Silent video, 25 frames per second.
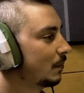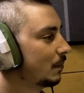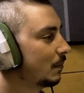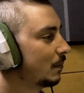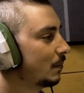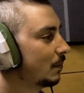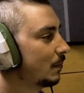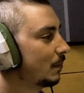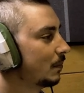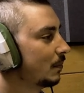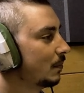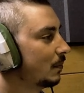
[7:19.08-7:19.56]

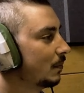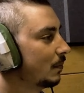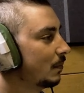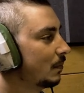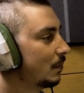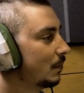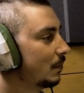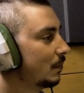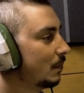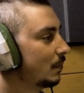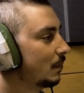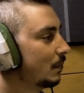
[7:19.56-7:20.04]

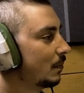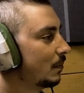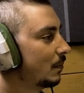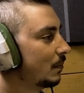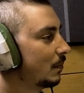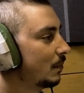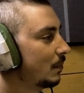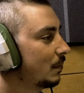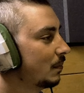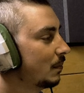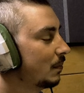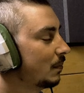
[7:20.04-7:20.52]

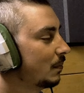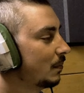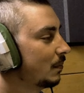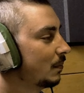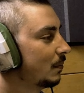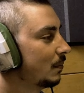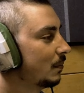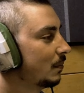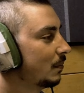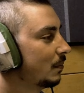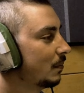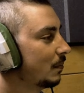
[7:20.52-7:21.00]

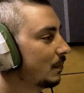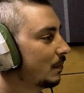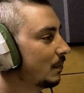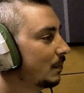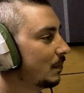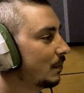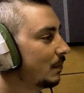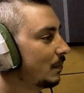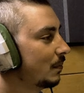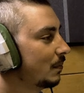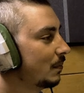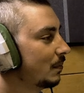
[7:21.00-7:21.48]

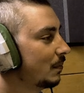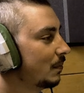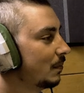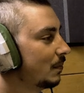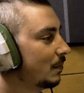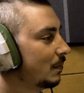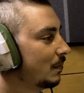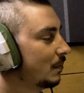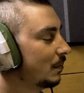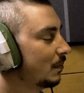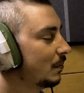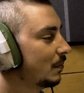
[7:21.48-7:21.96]

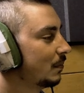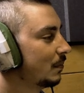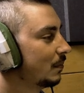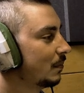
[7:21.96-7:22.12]
(not speaking)